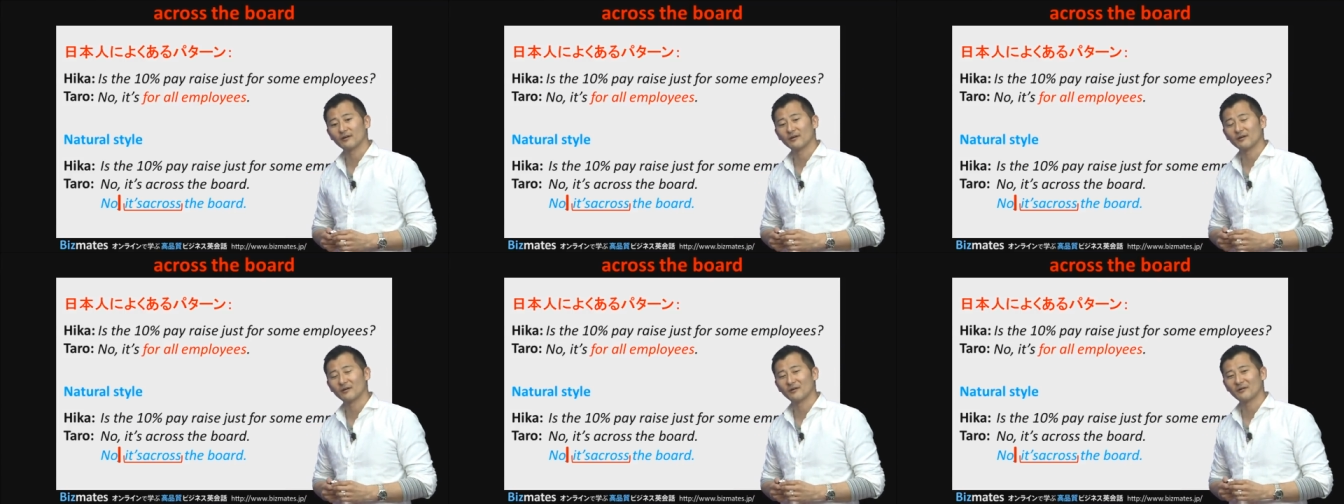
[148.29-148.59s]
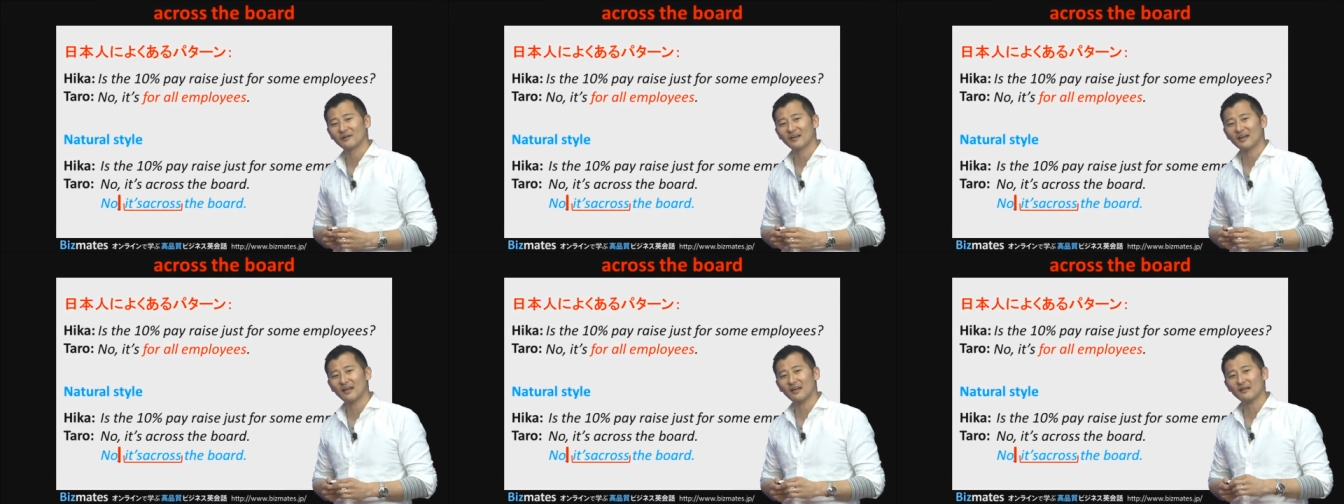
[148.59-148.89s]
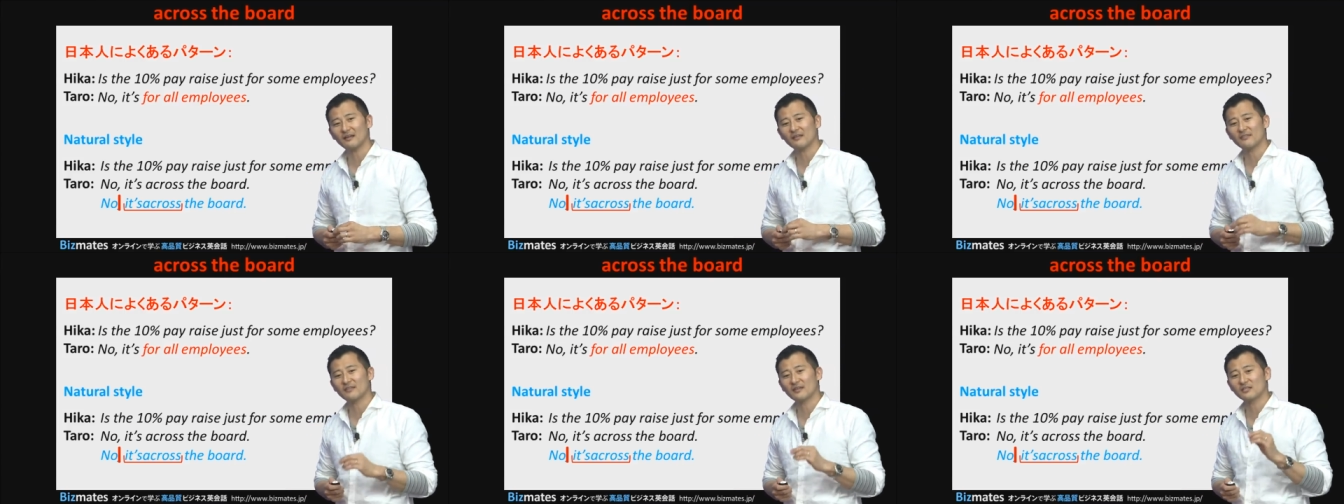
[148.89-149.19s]
Okay,
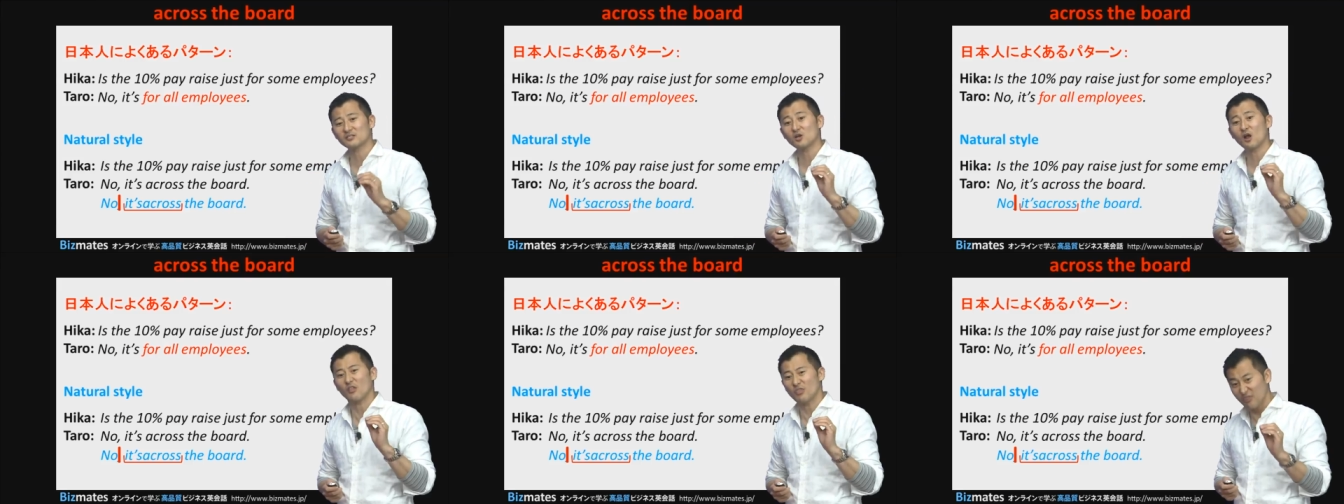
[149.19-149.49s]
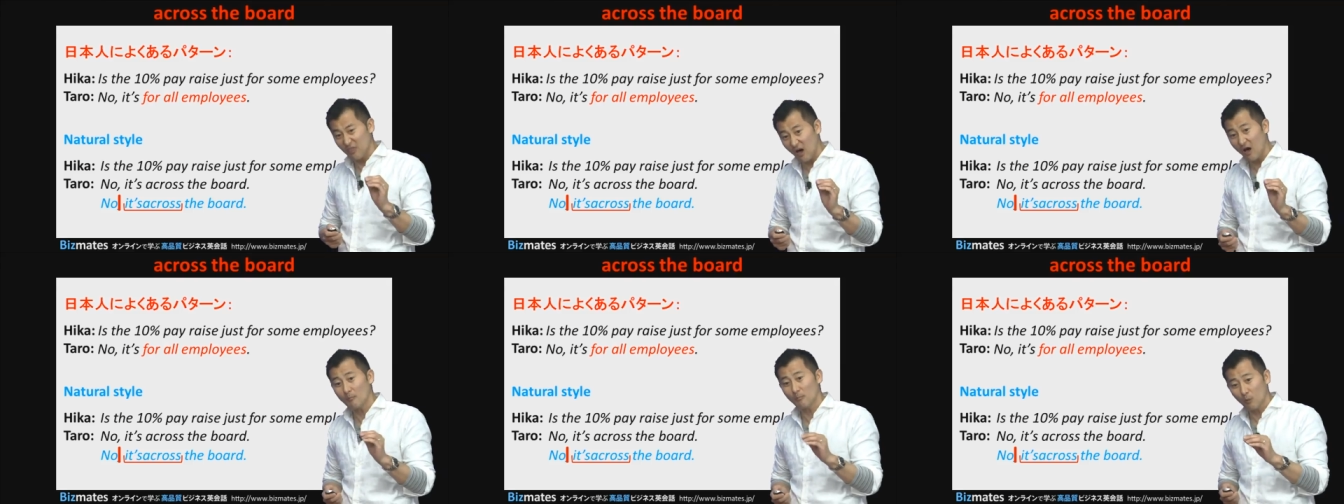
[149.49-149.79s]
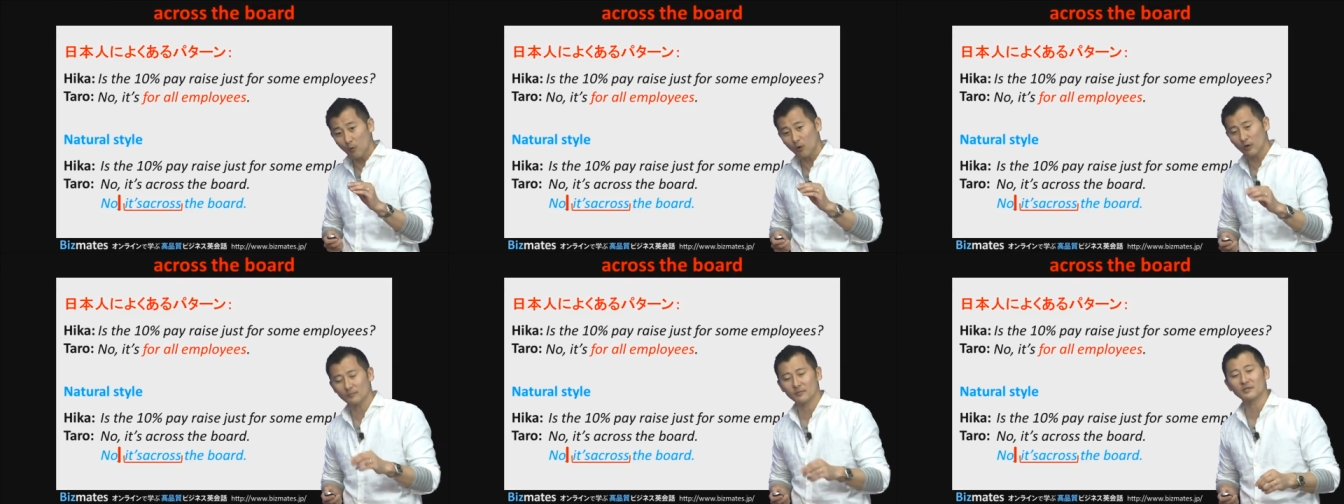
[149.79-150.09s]
and it's not the
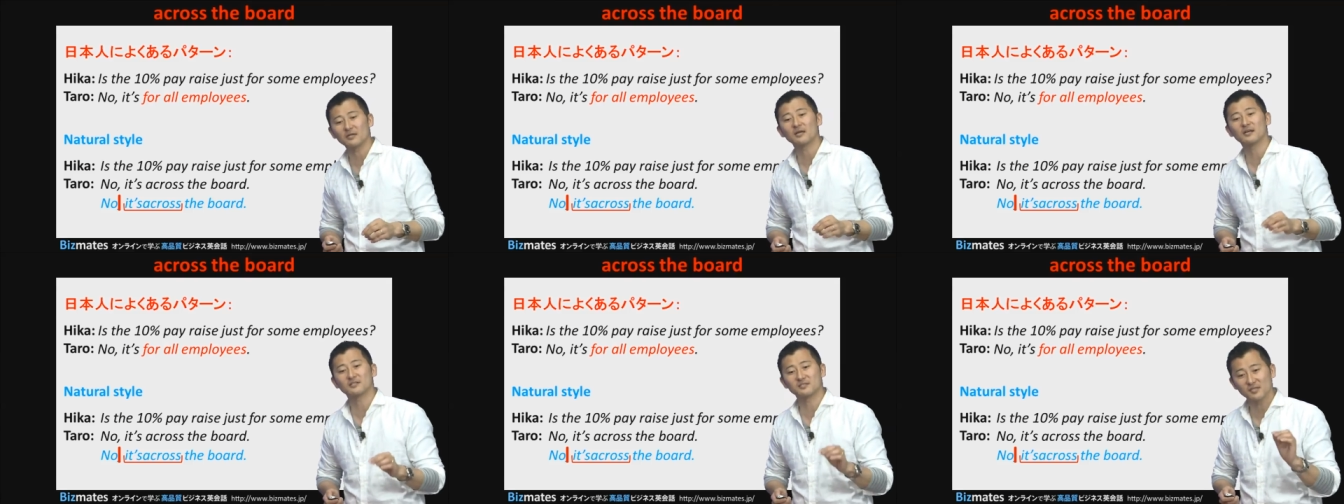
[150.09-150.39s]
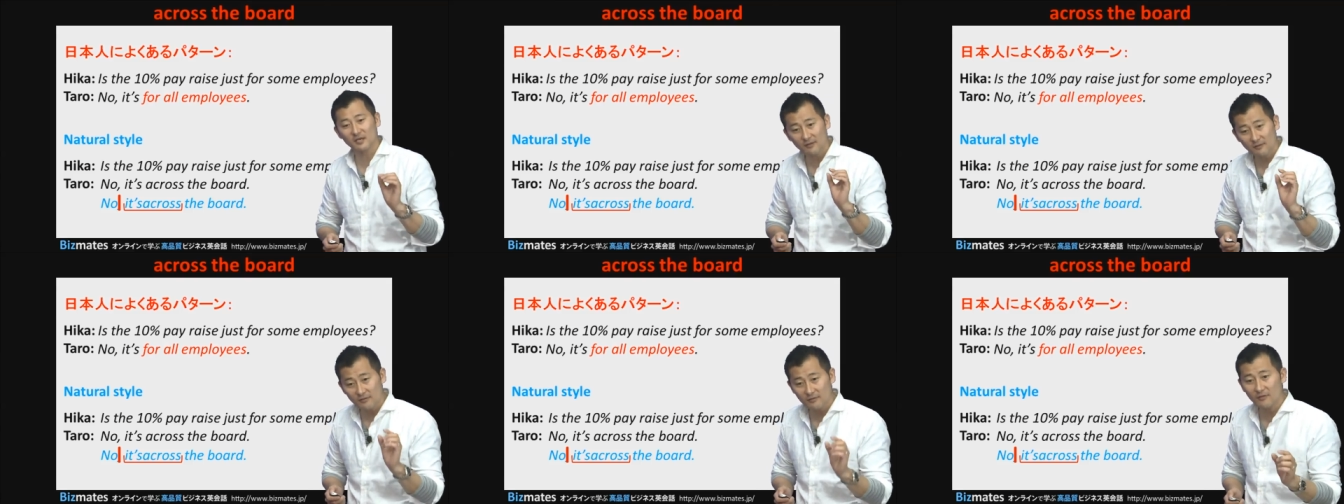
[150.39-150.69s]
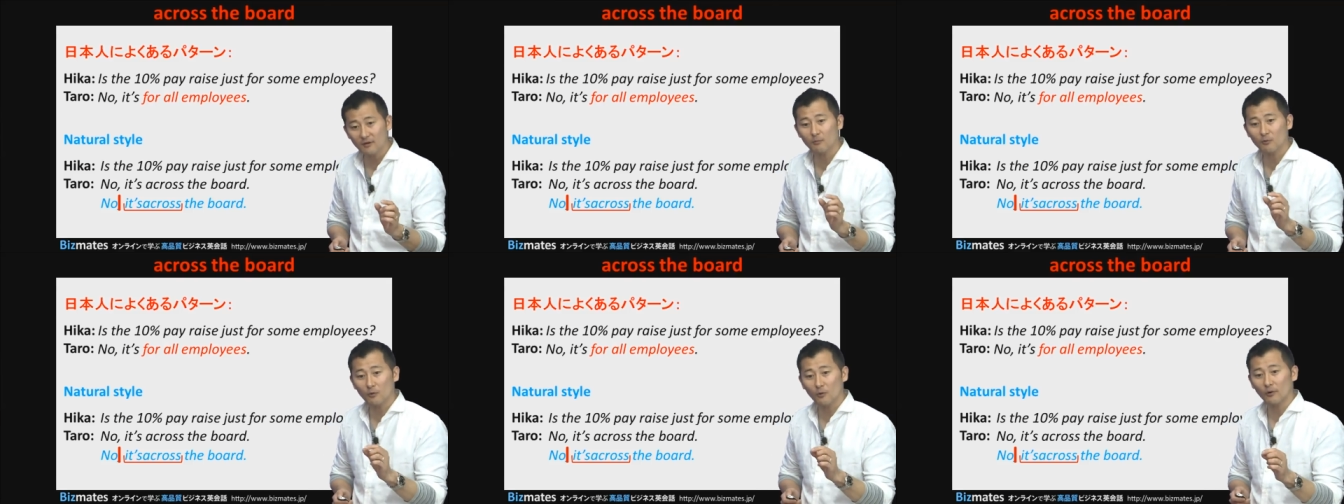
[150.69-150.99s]
board, but it's
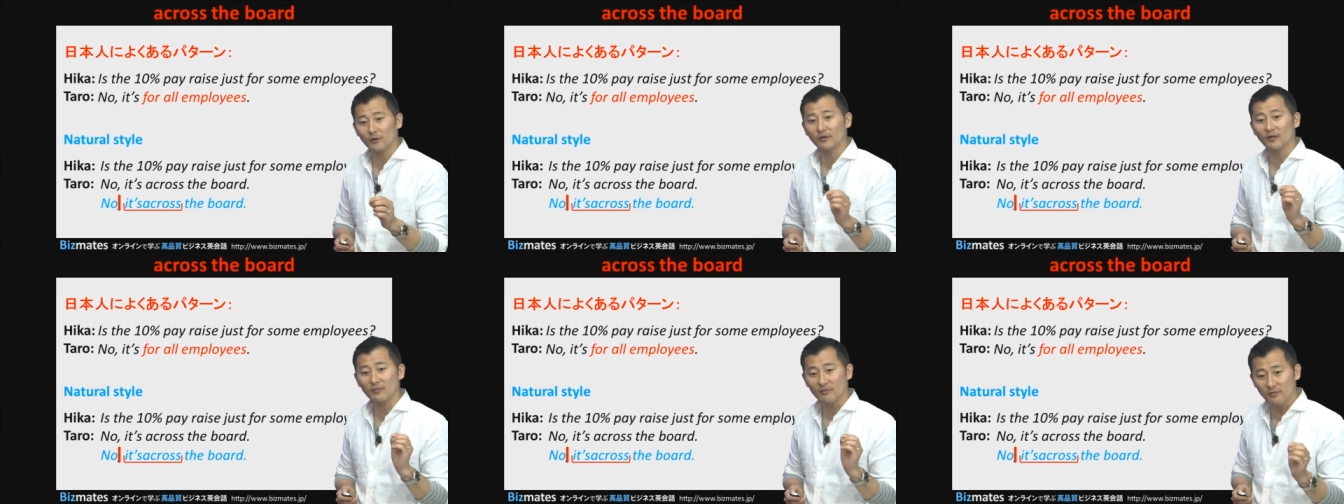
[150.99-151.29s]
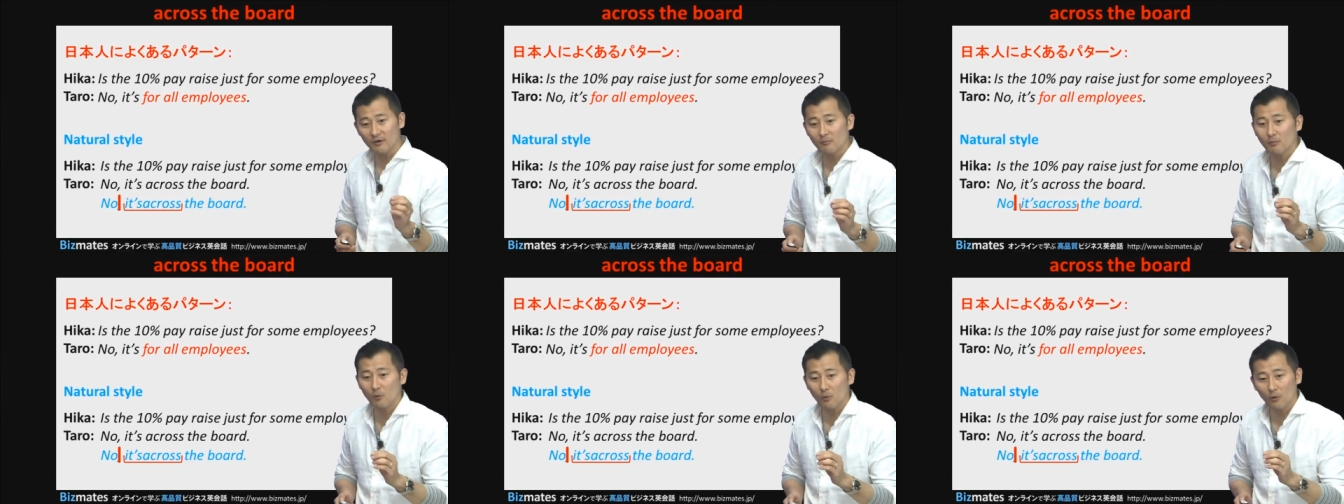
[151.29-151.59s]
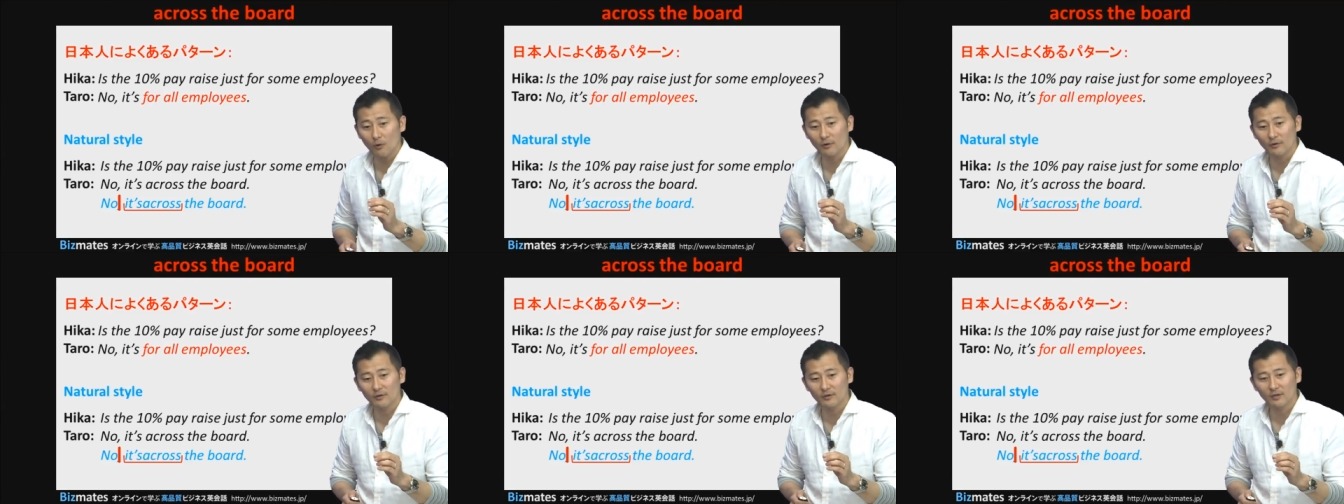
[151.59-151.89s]
the board, the
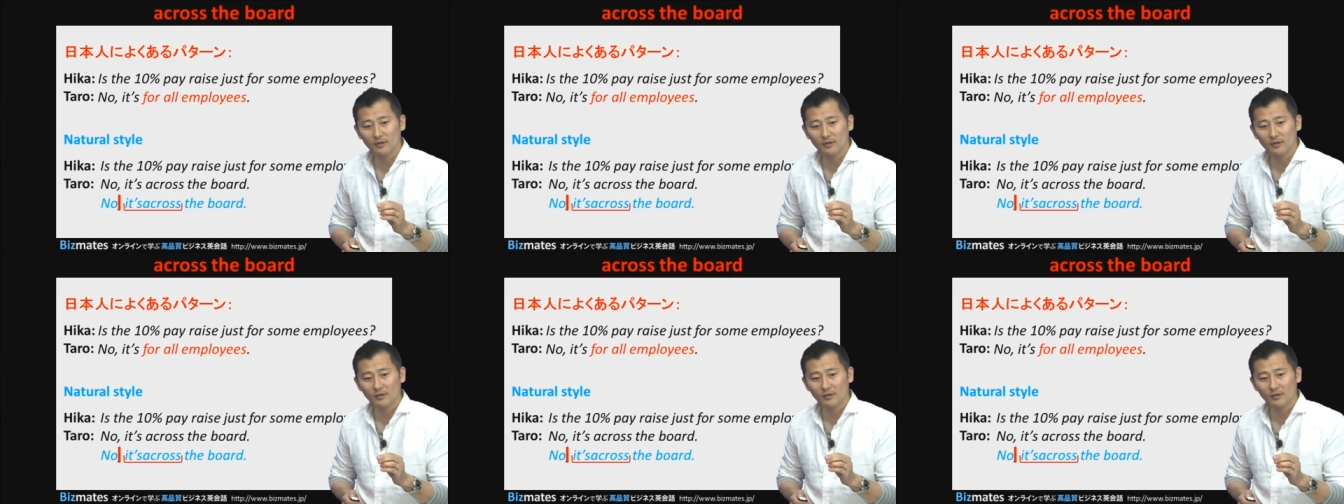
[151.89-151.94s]
board.